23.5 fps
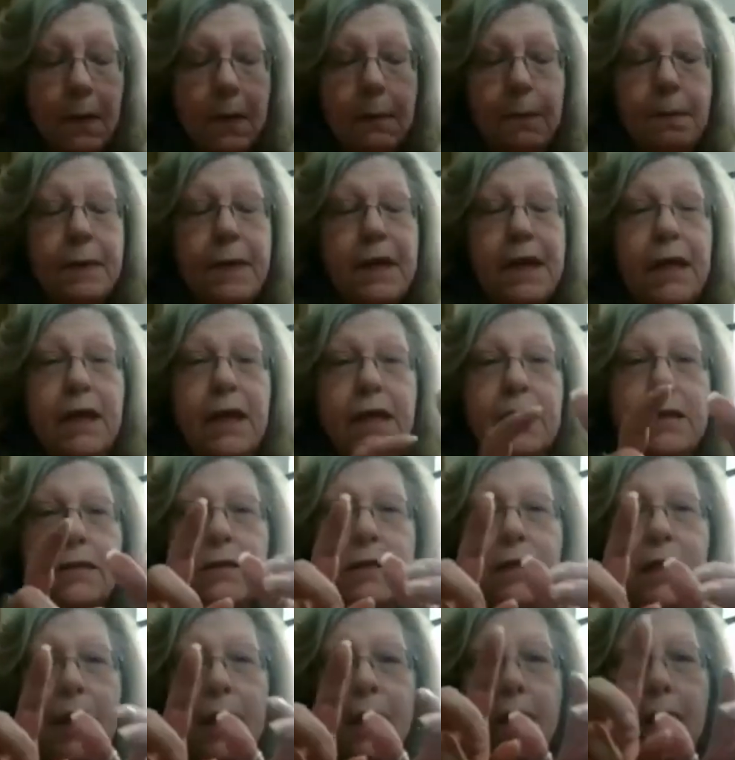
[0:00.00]
beads
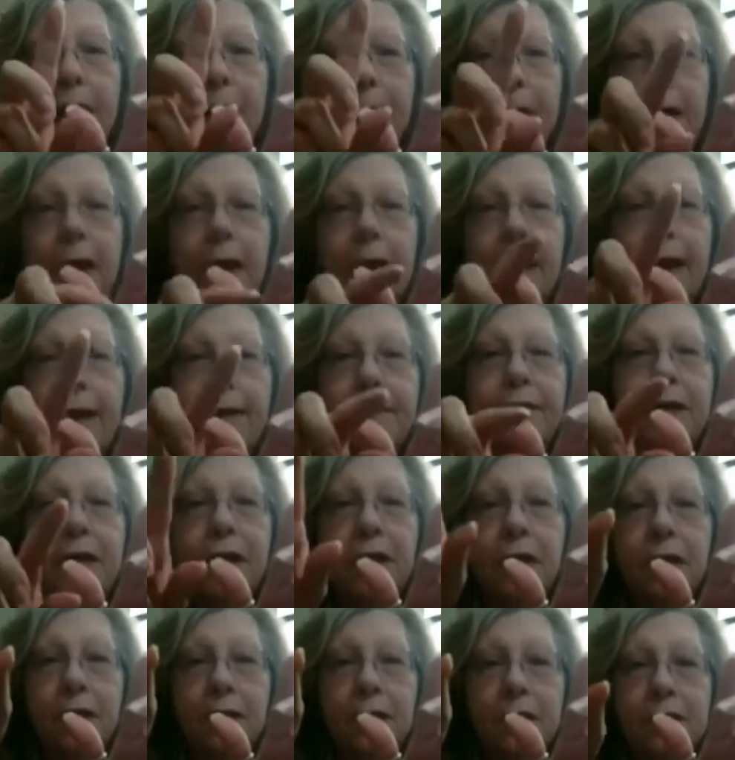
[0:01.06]
and they come eleven
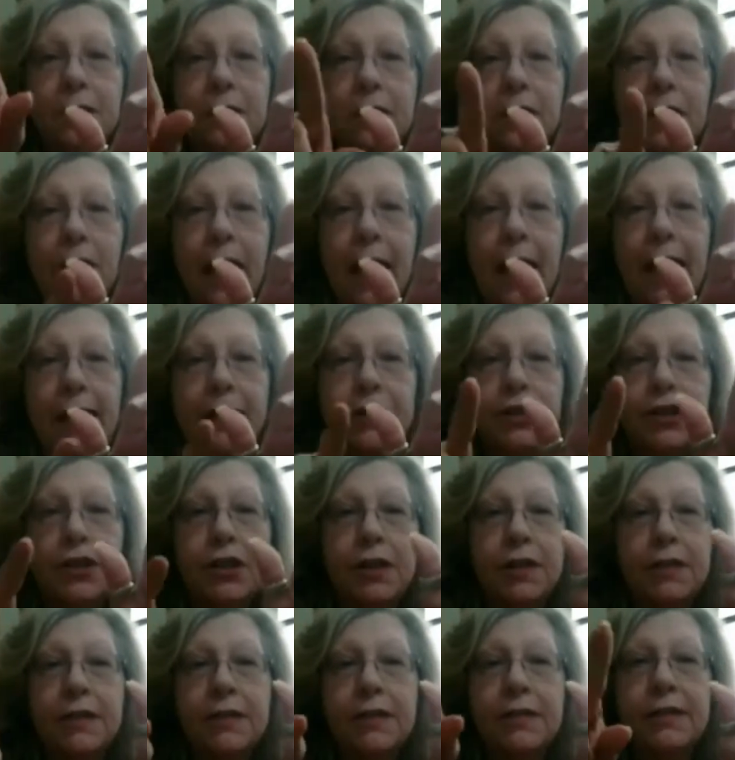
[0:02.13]
slash
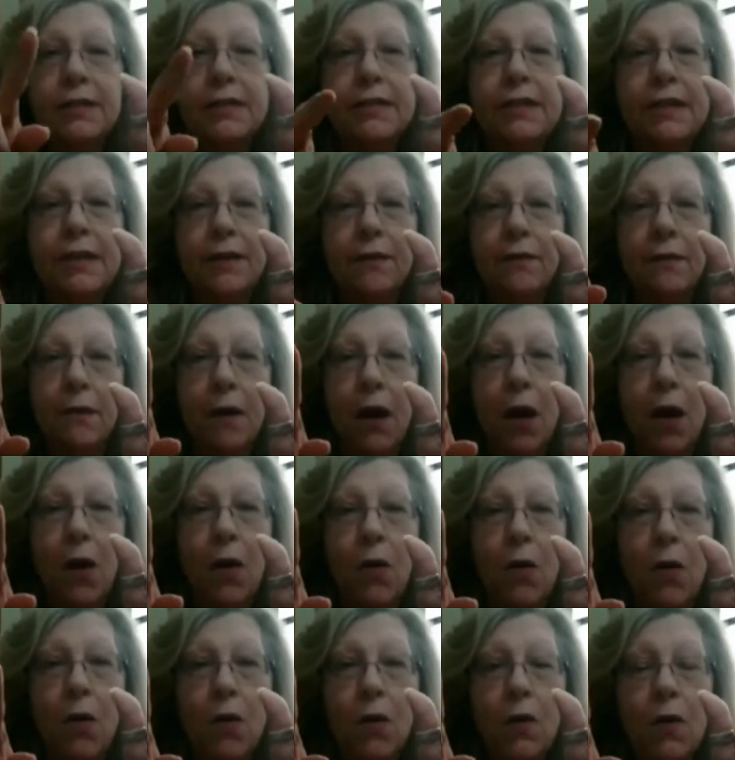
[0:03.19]

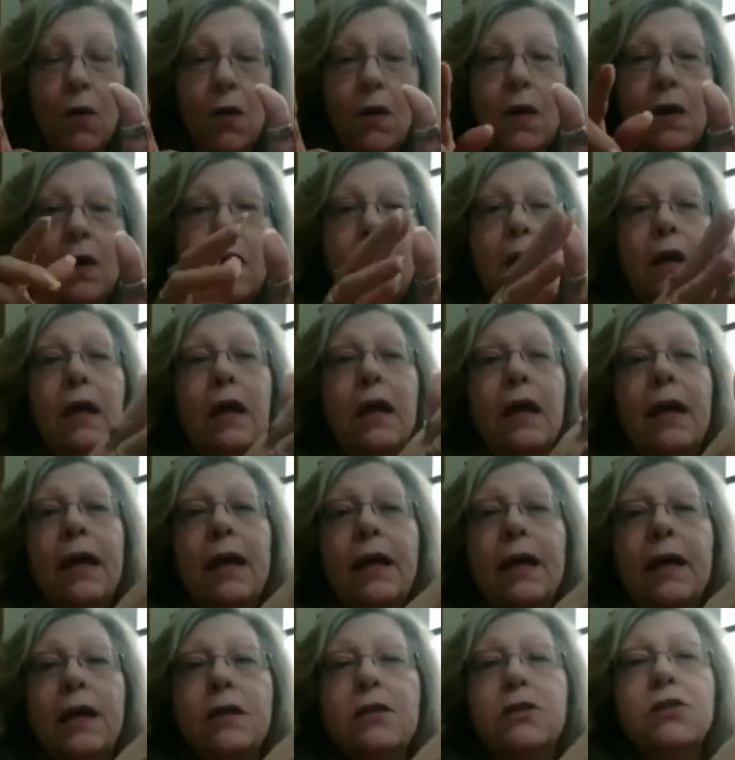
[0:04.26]
zero.
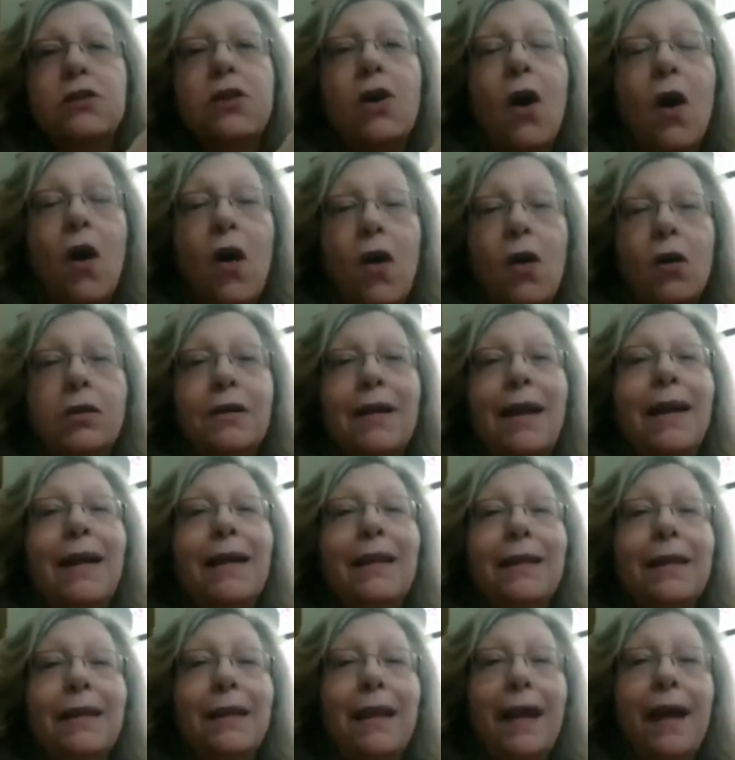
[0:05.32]
It is called
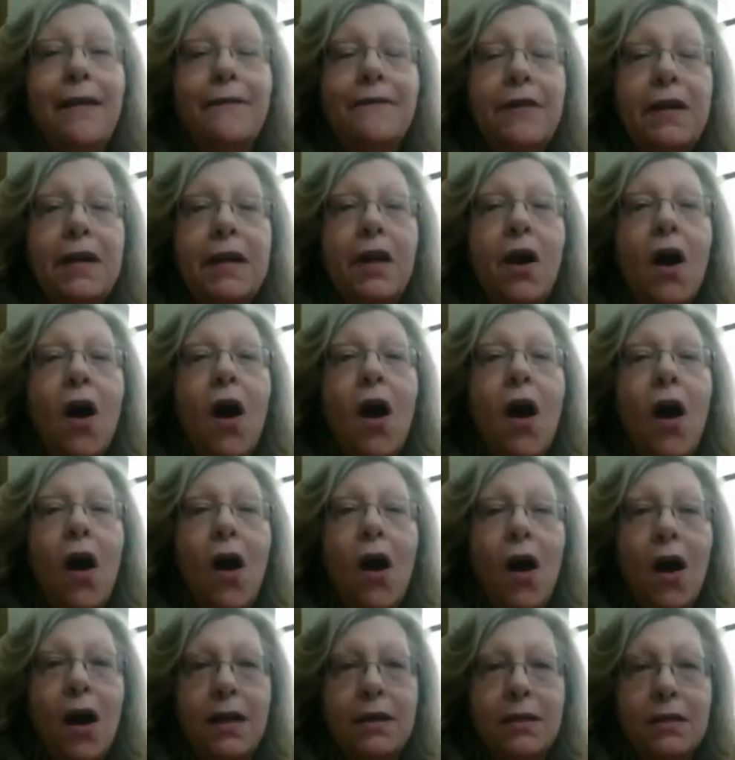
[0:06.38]
eleven
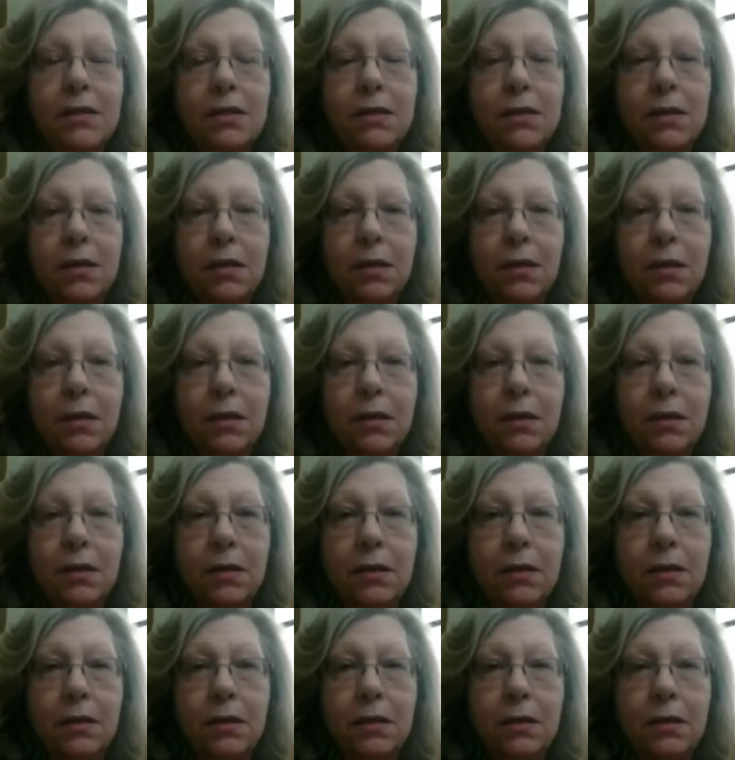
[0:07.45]
aught.
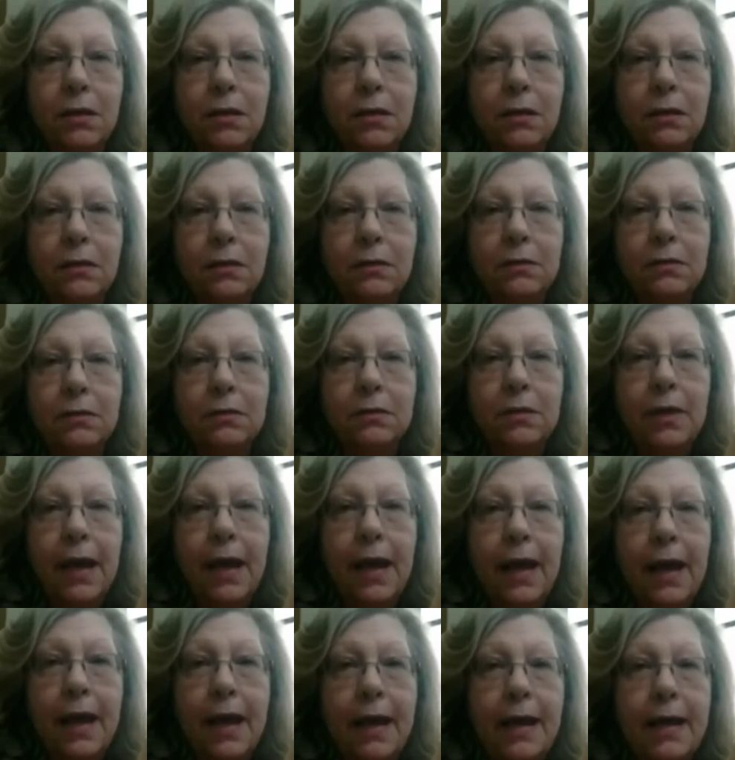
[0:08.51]

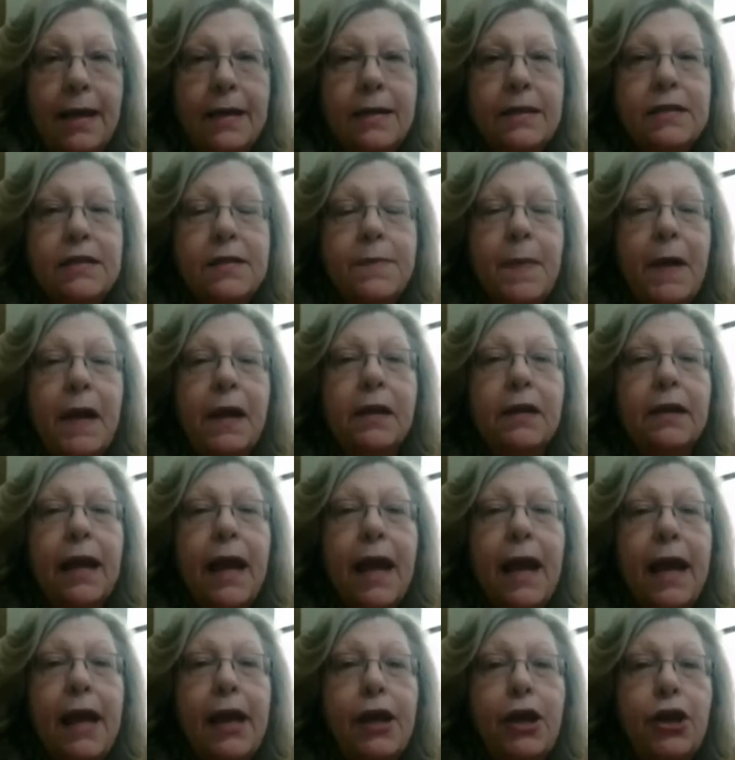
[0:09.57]
Okay, and it's spelled
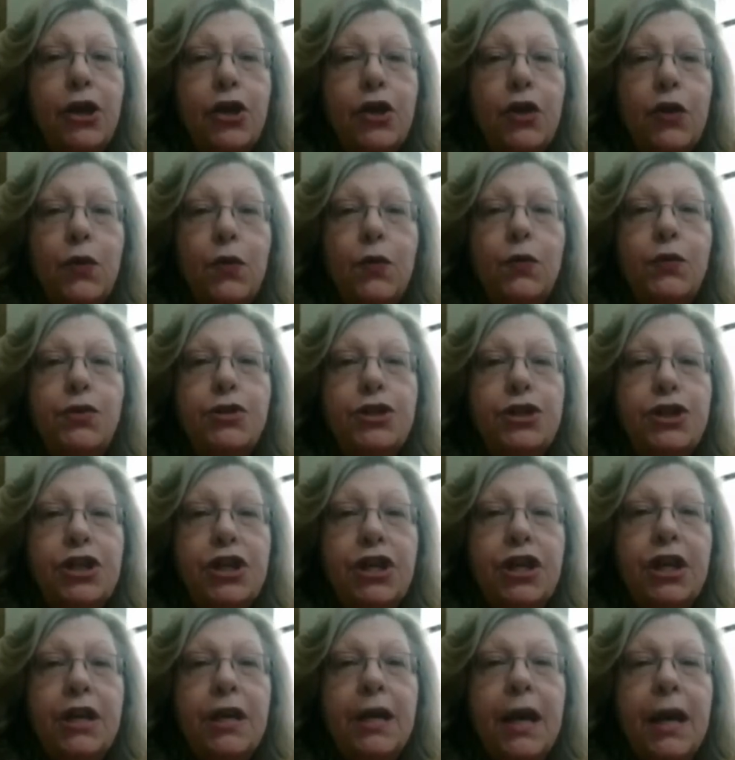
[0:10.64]
A U
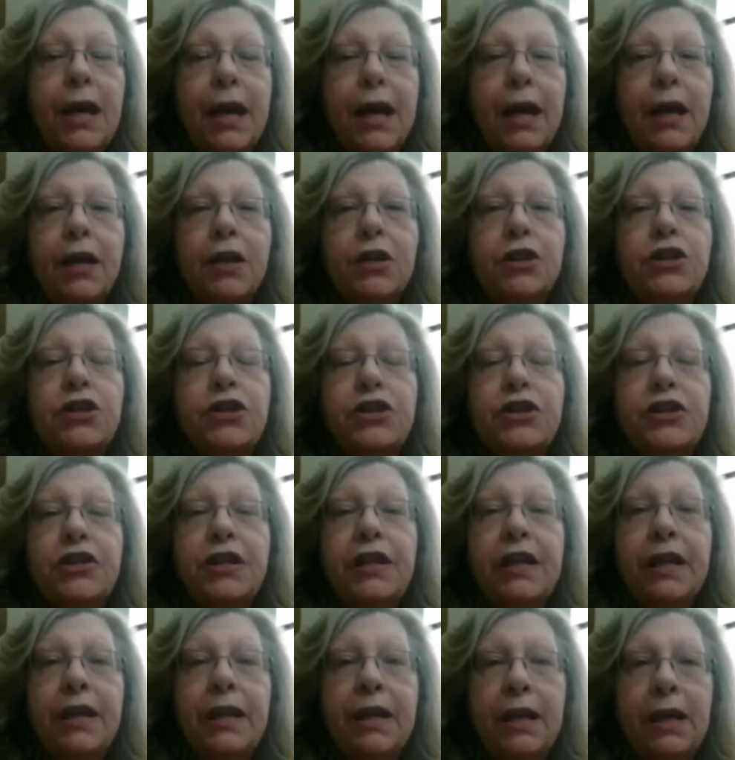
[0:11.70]
G H
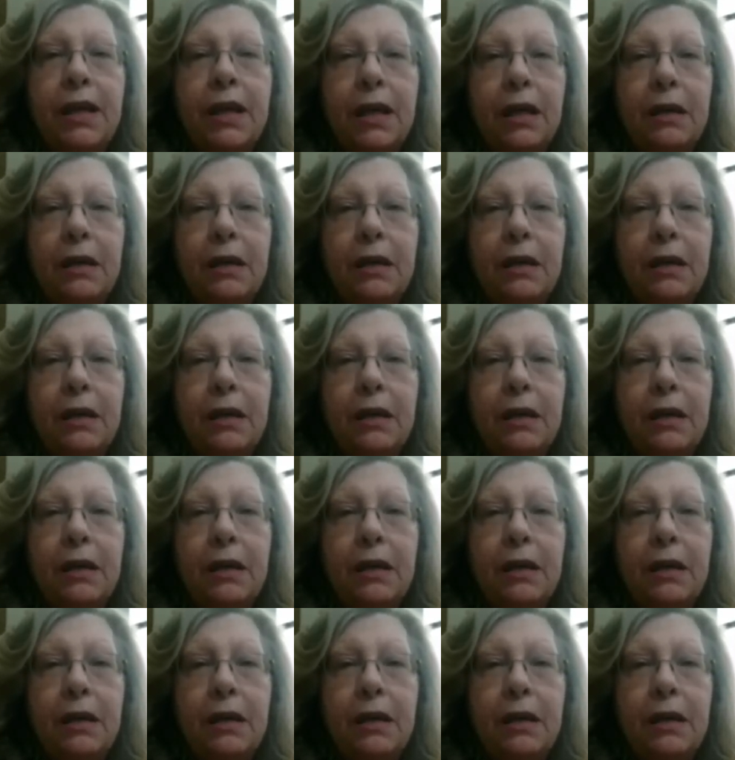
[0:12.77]
T.